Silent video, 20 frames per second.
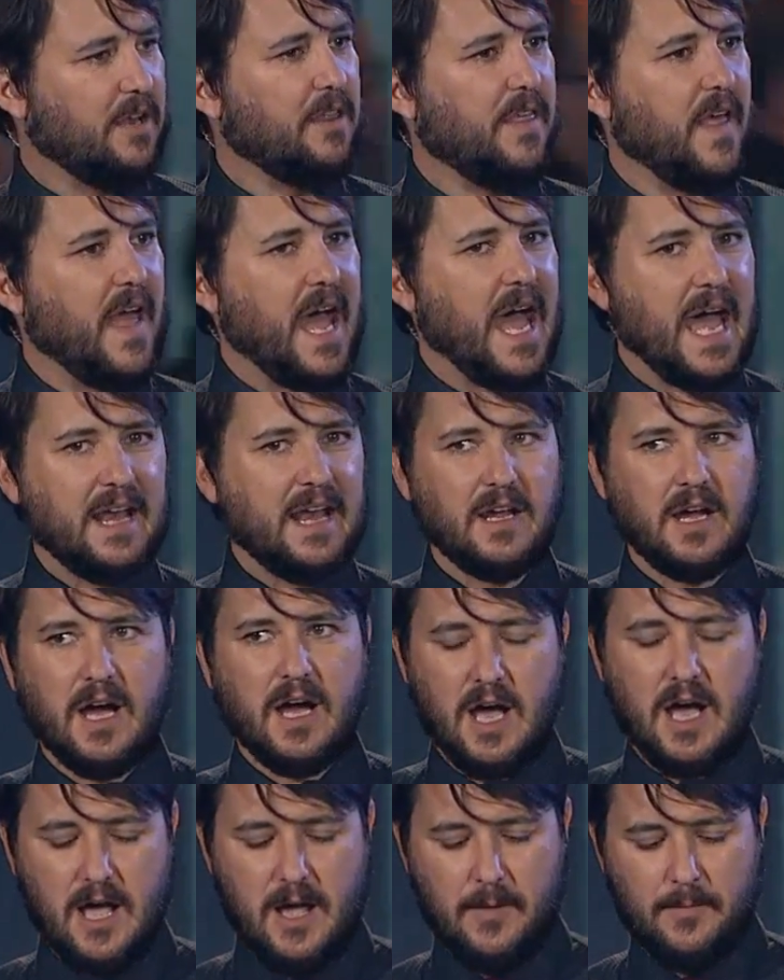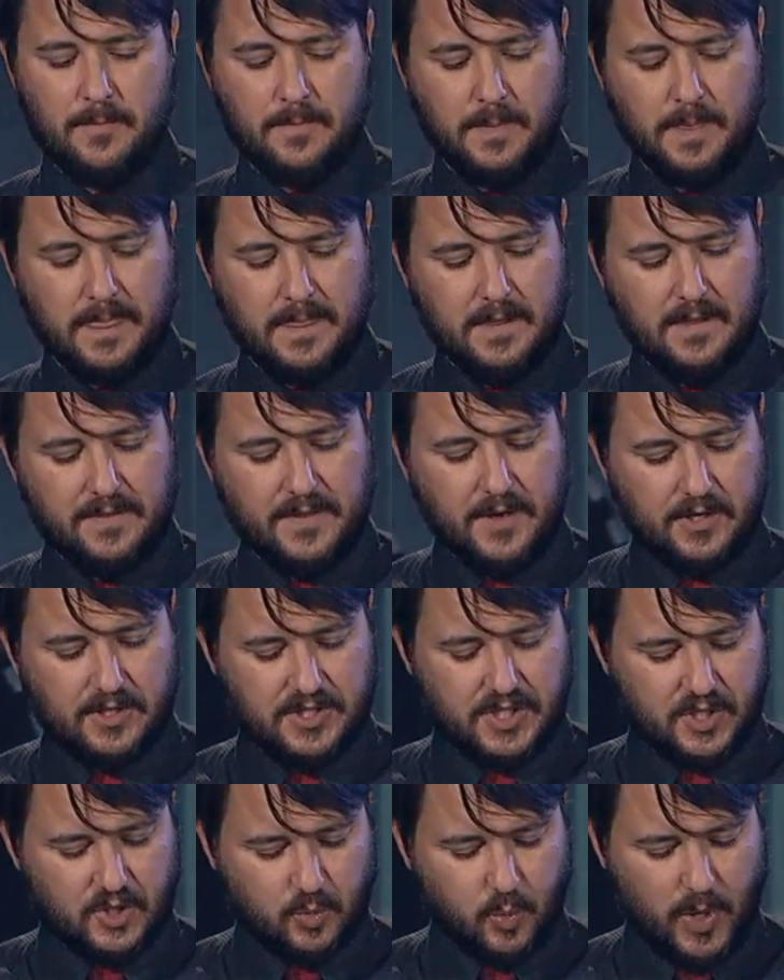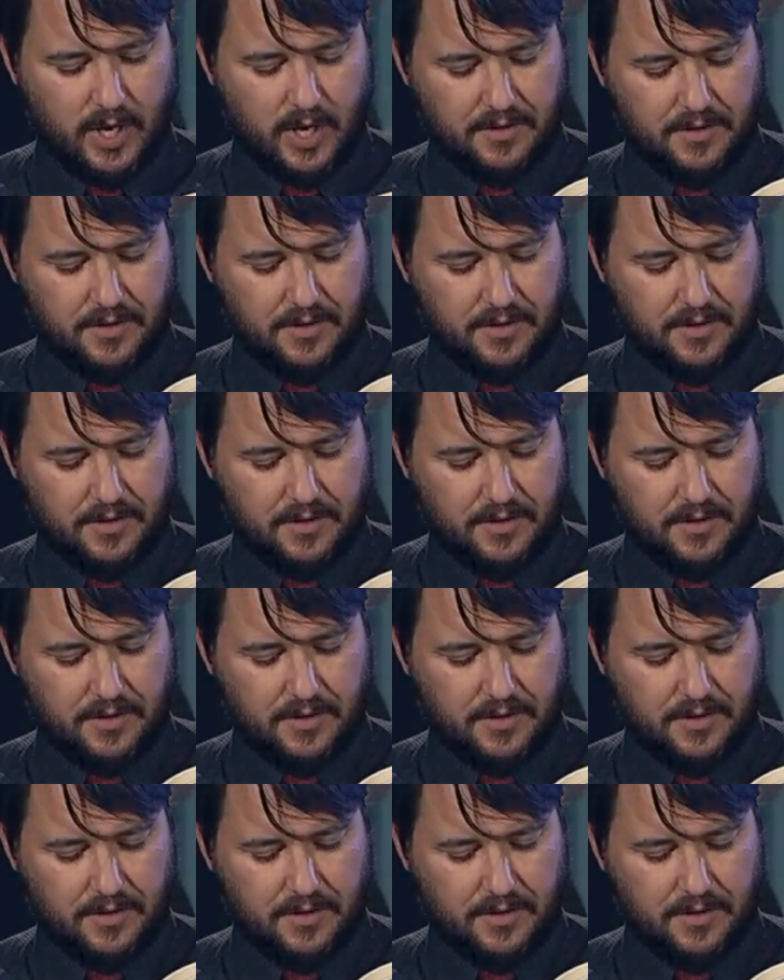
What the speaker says: that there's this weird